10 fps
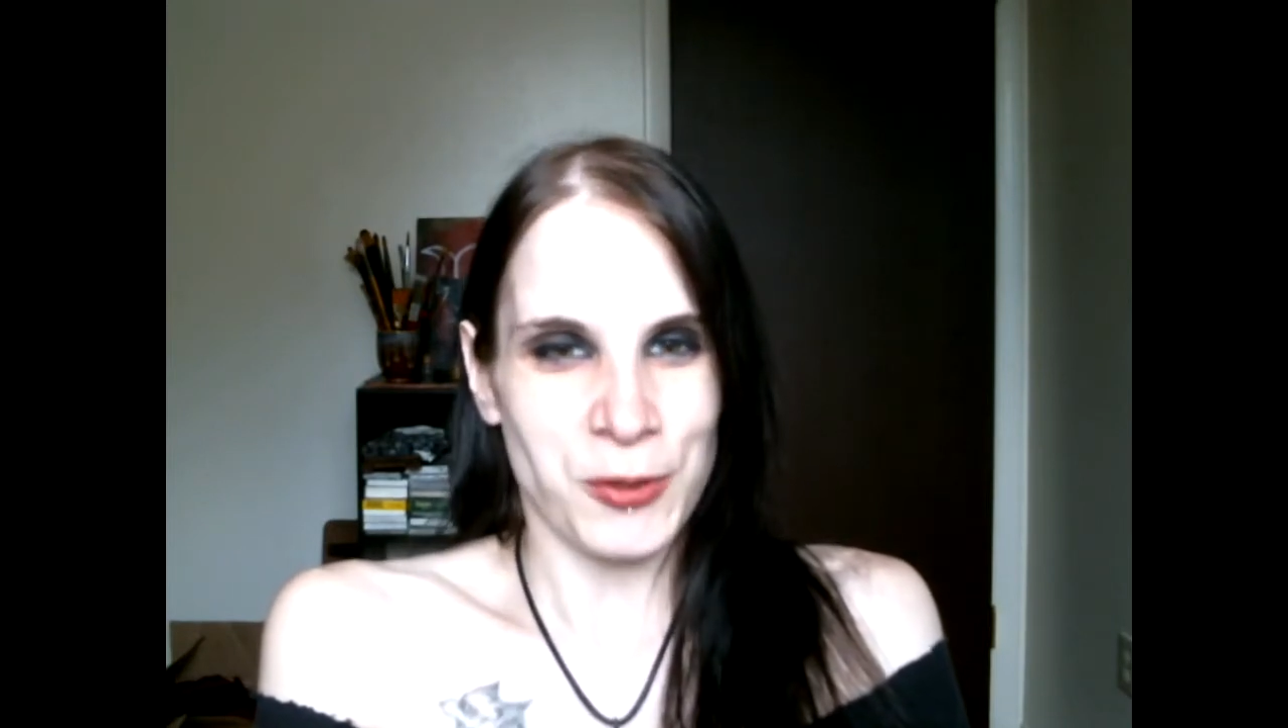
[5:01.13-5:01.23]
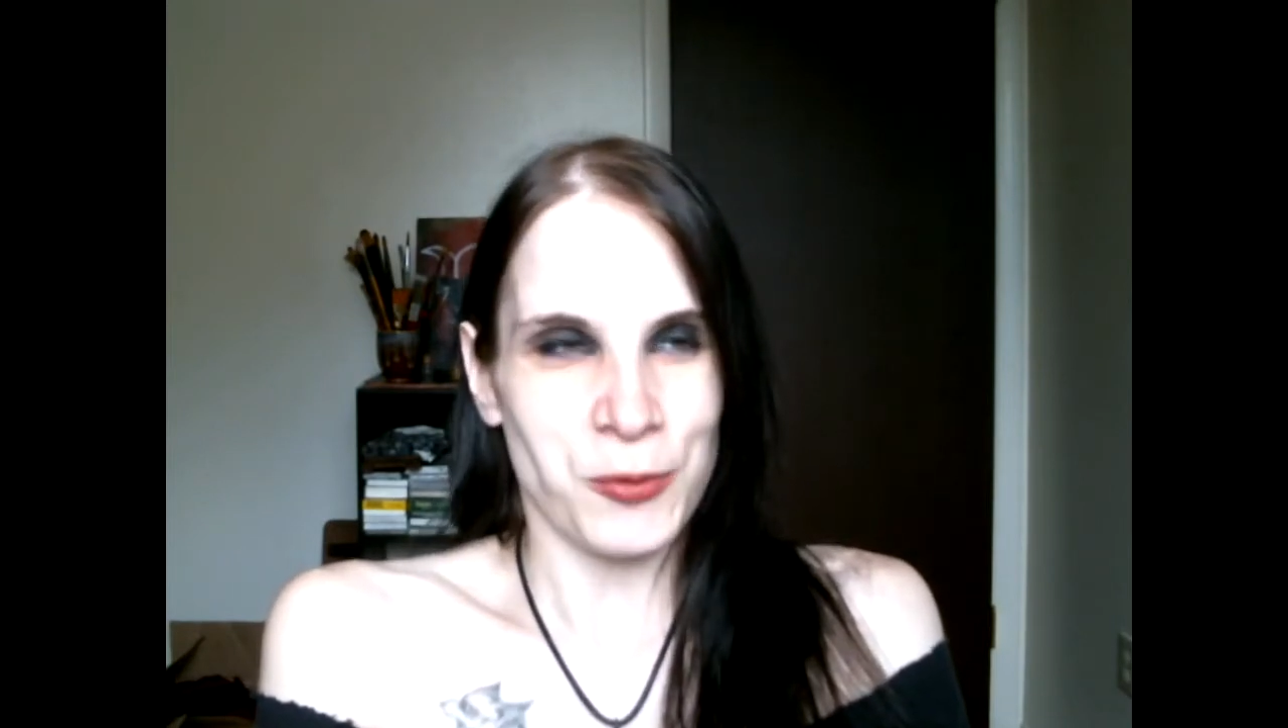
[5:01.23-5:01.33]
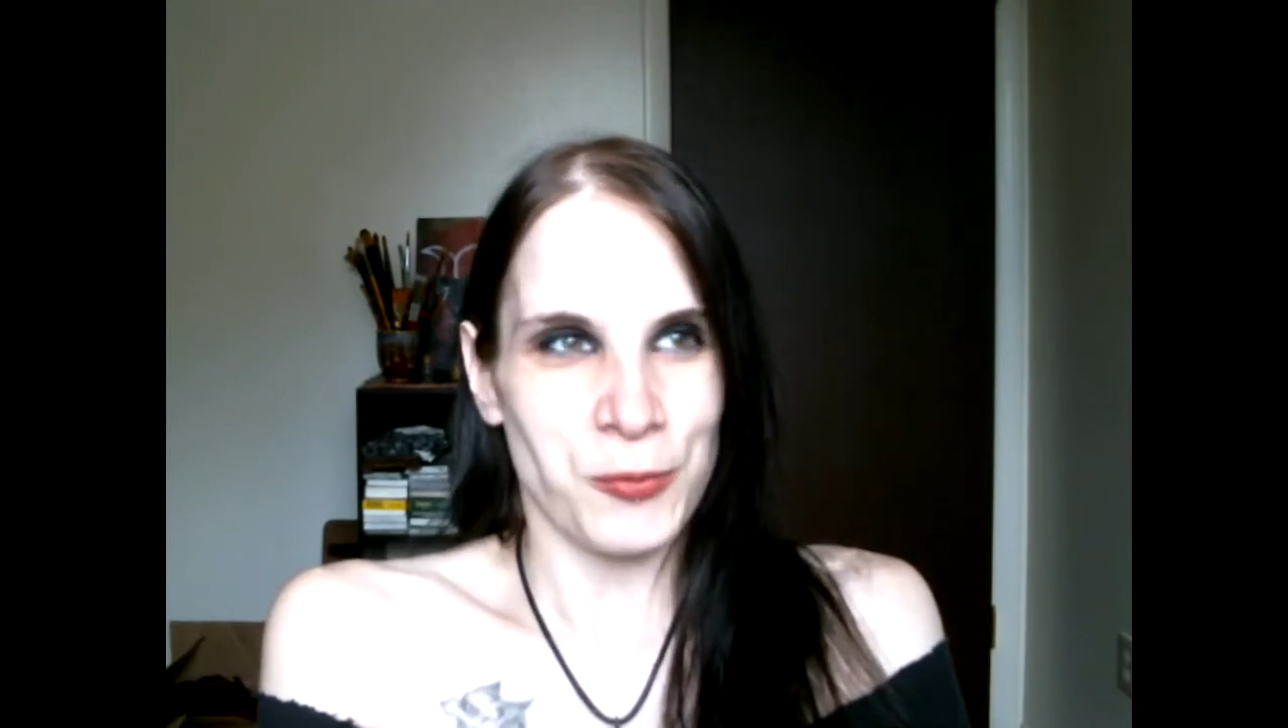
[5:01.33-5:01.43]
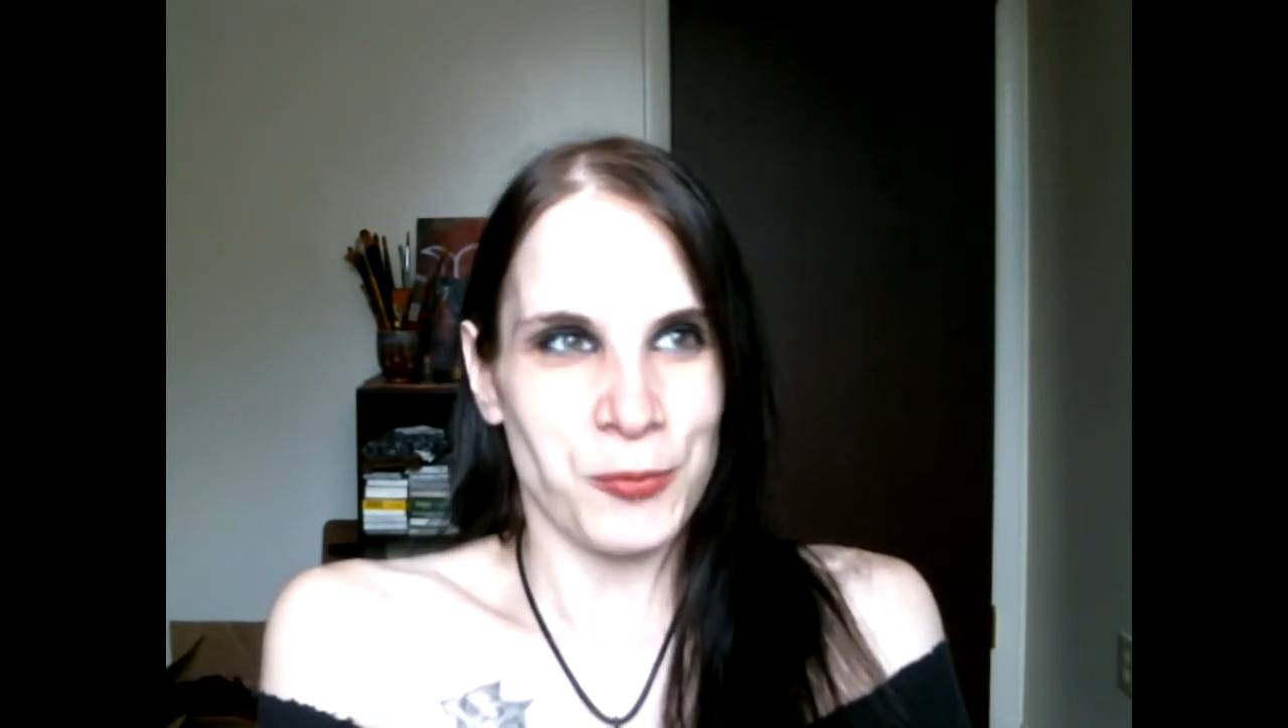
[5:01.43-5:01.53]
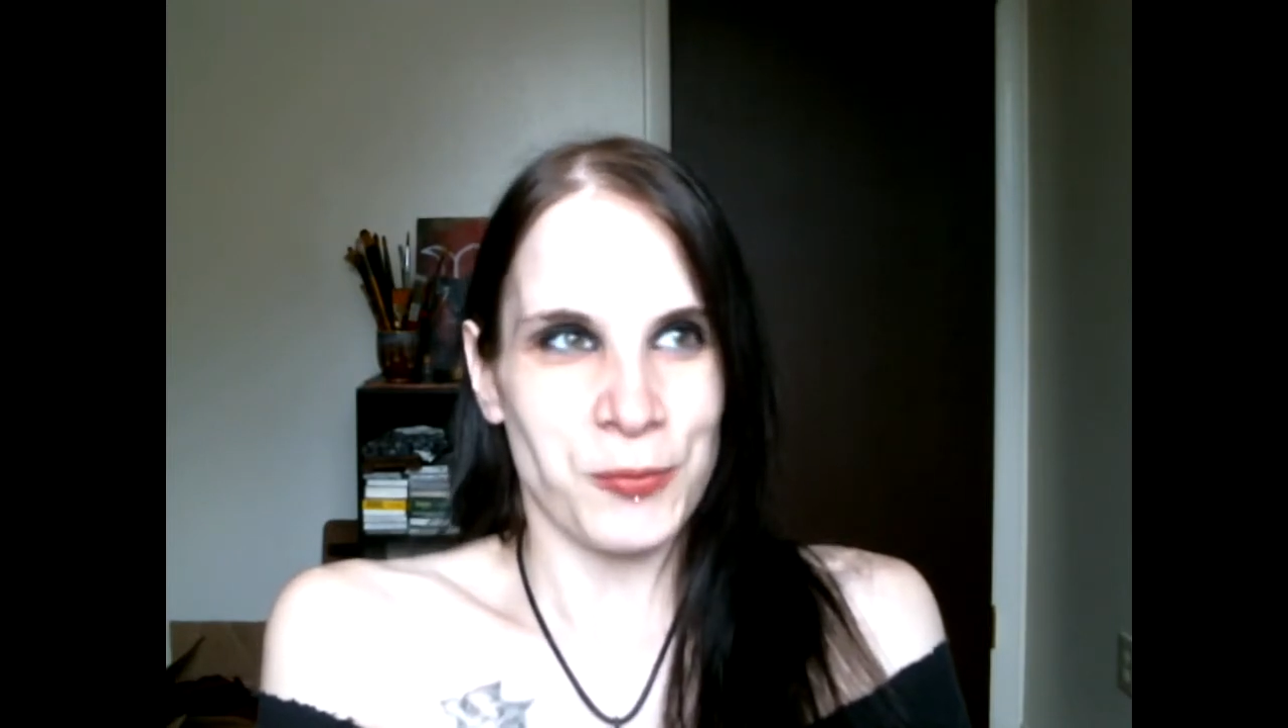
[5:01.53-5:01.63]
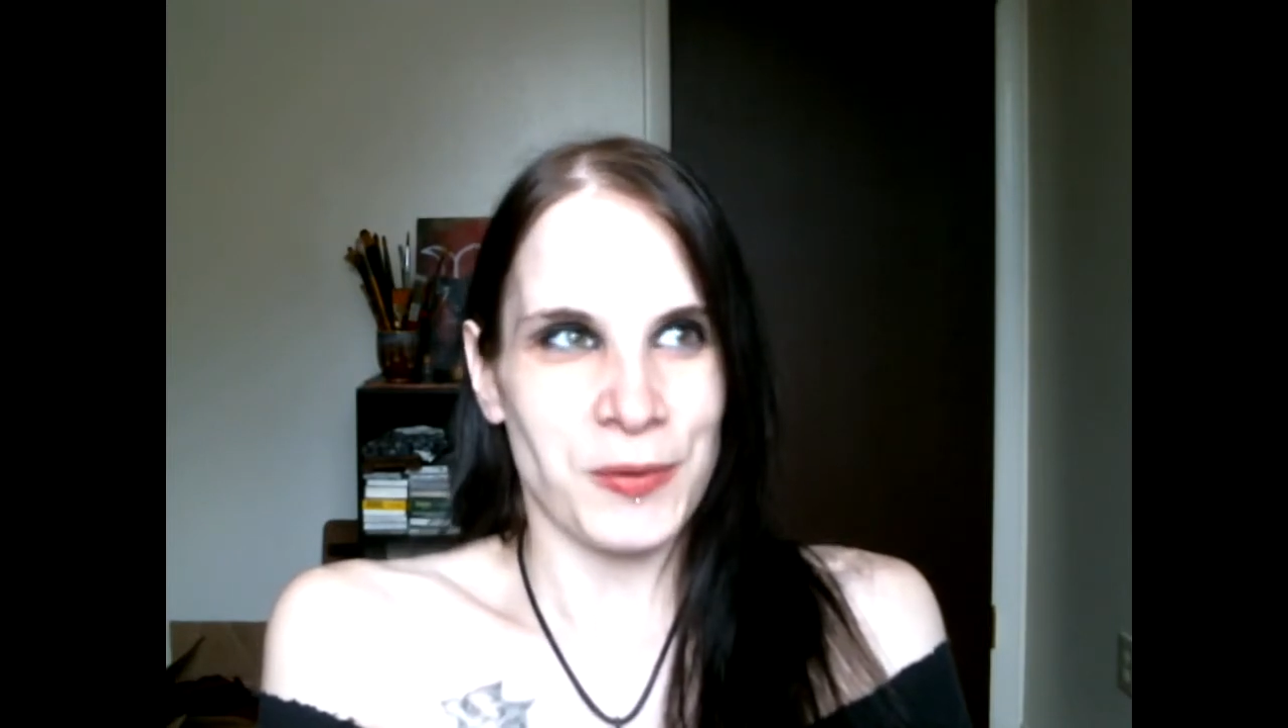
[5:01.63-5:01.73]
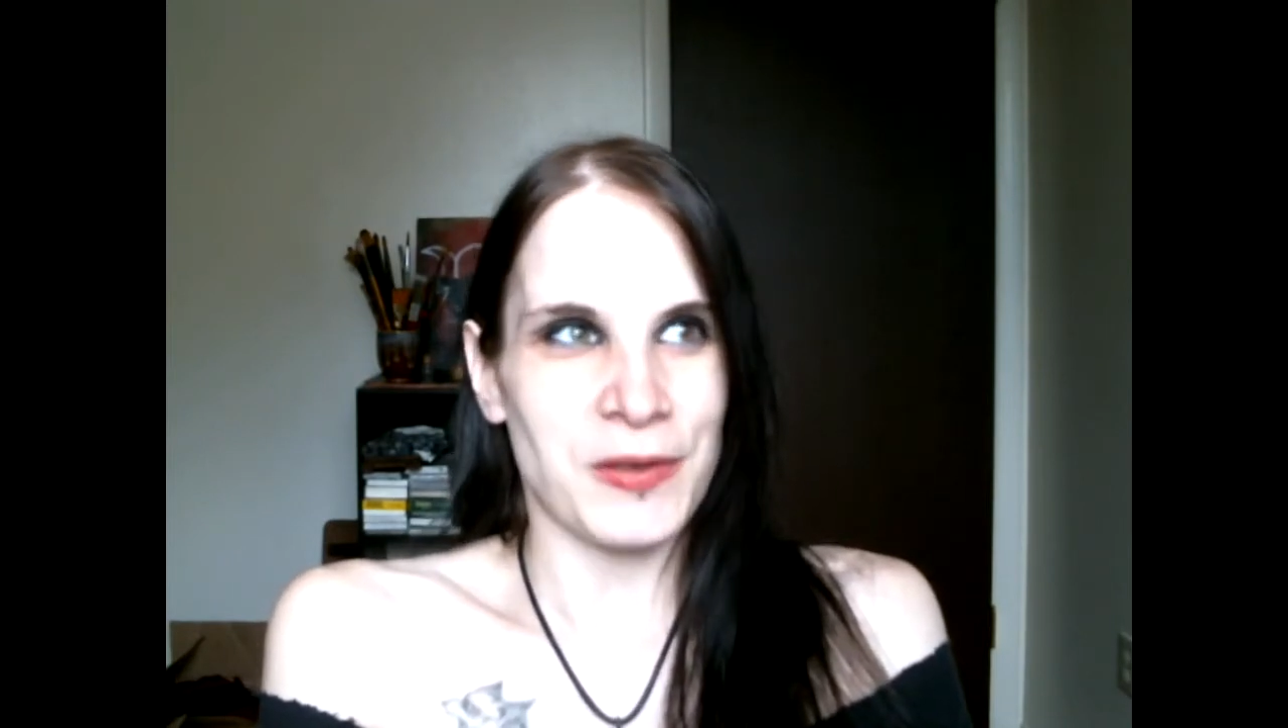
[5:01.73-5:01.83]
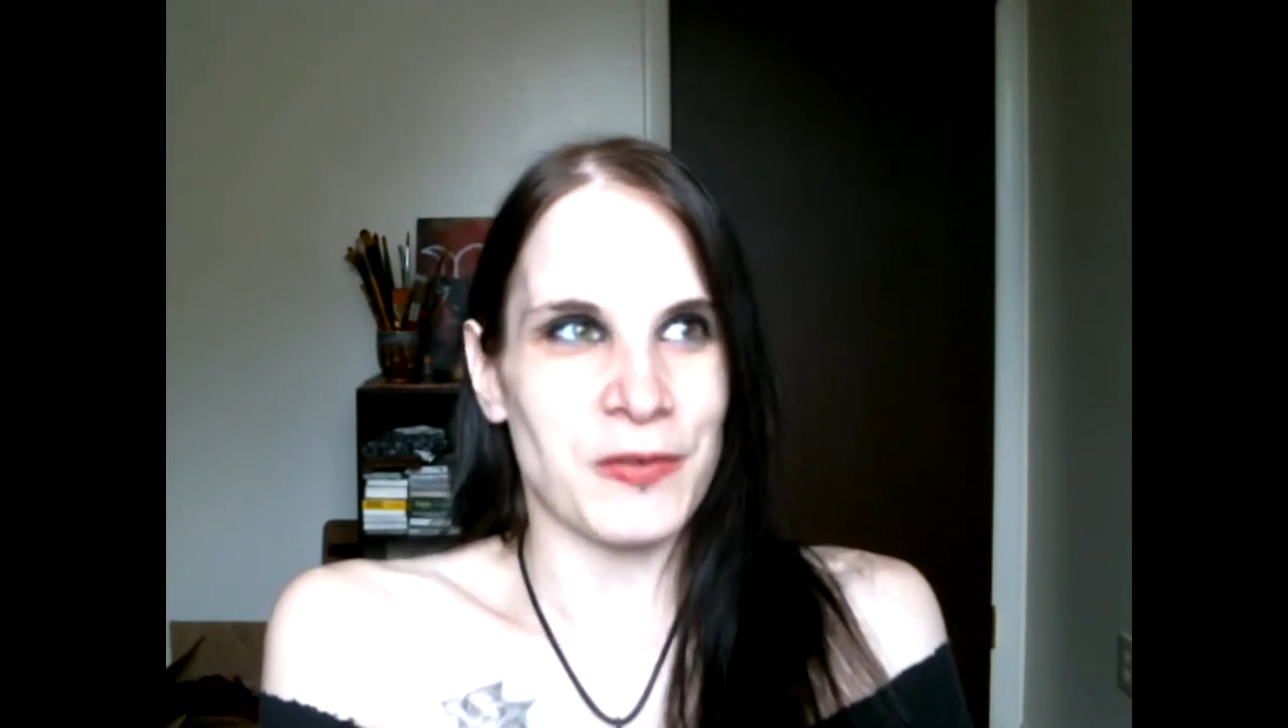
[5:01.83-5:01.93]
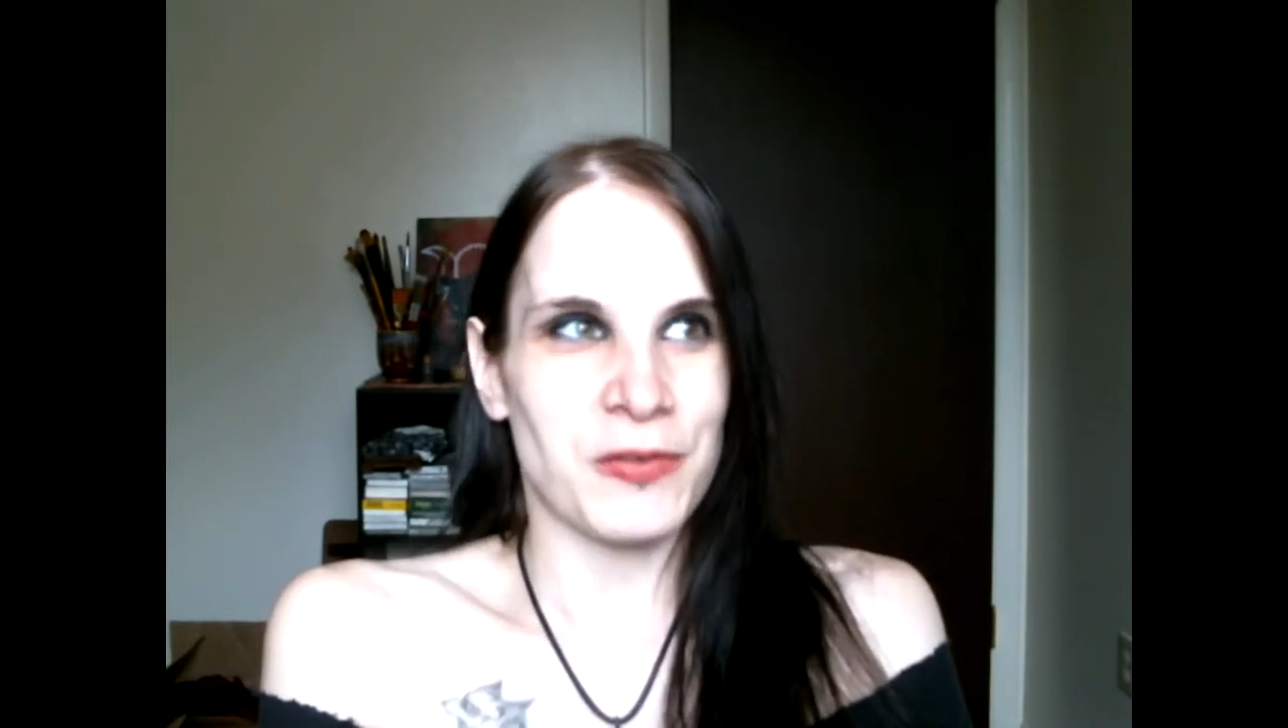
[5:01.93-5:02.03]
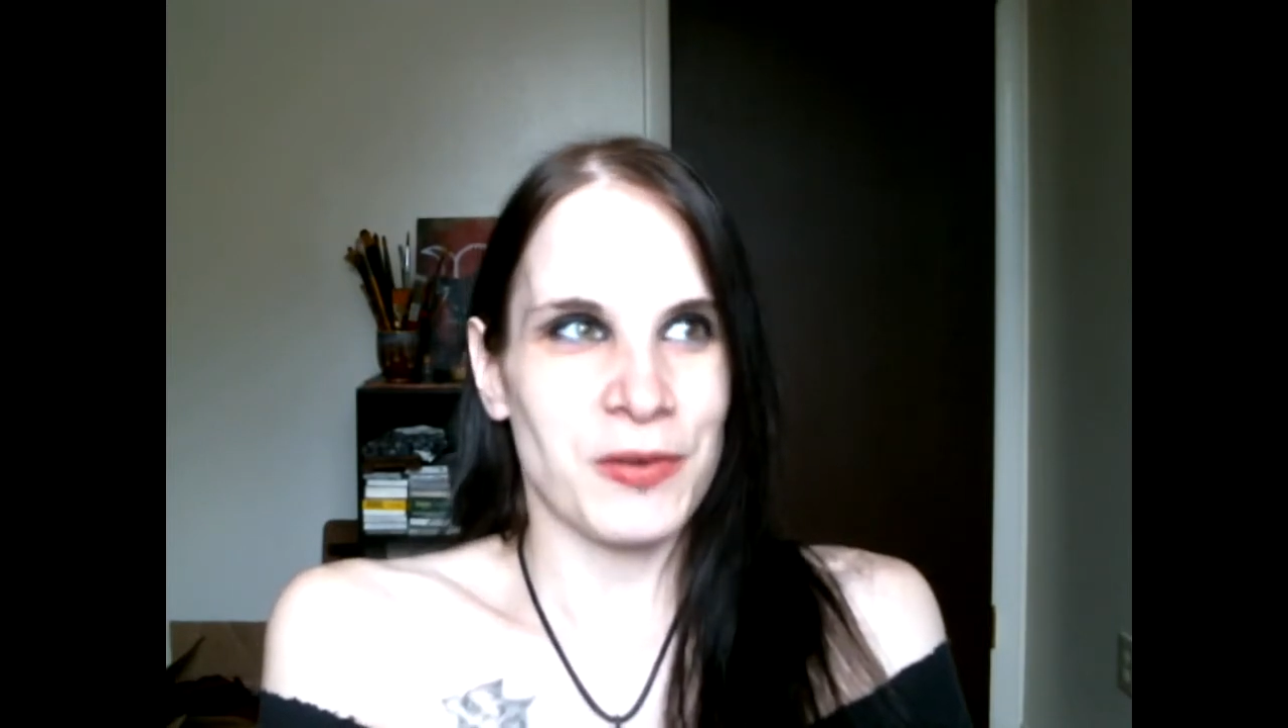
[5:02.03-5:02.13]
who
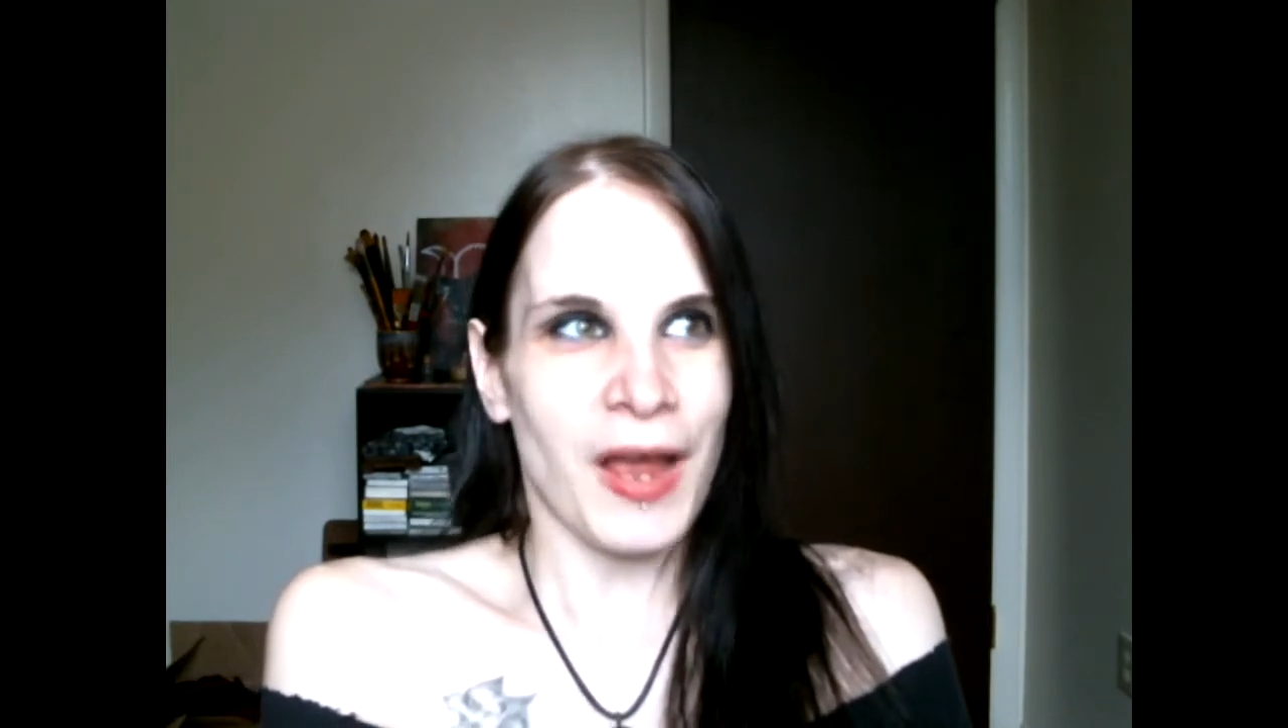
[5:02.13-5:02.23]
is